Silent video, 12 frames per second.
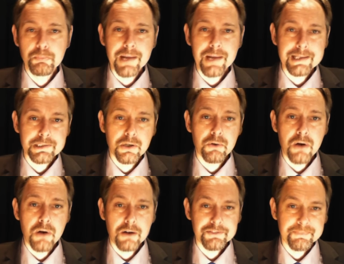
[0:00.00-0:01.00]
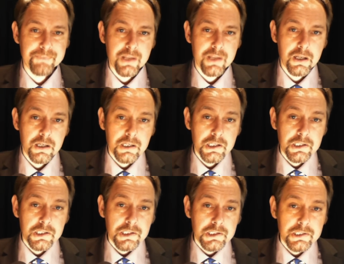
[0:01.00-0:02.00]
bets are off.
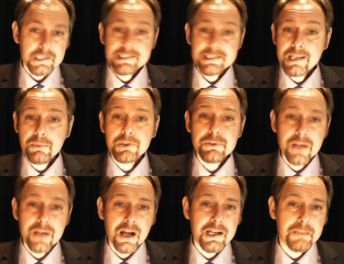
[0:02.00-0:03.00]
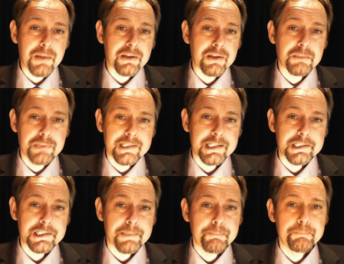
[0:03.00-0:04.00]
You can say what you like about the
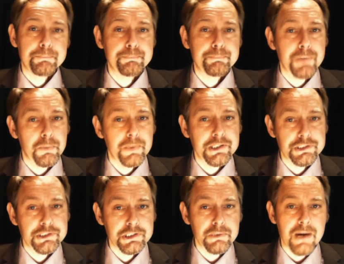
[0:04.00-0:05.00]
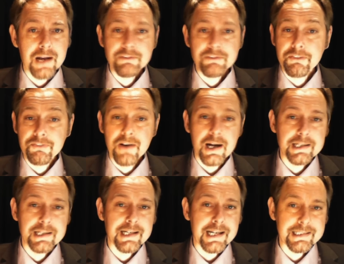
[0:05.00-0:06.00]
British, but we do have a
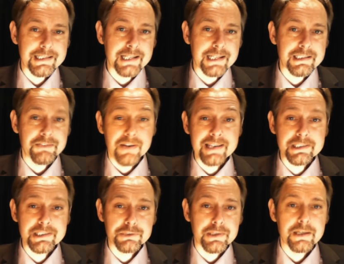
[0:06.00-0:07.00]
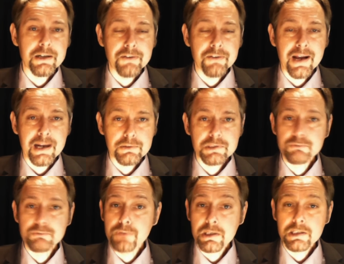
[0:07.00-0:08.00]
fine and extensive history of how to
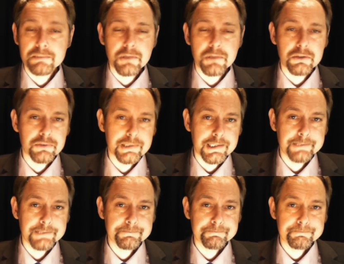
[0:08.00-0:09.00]
run a democracy.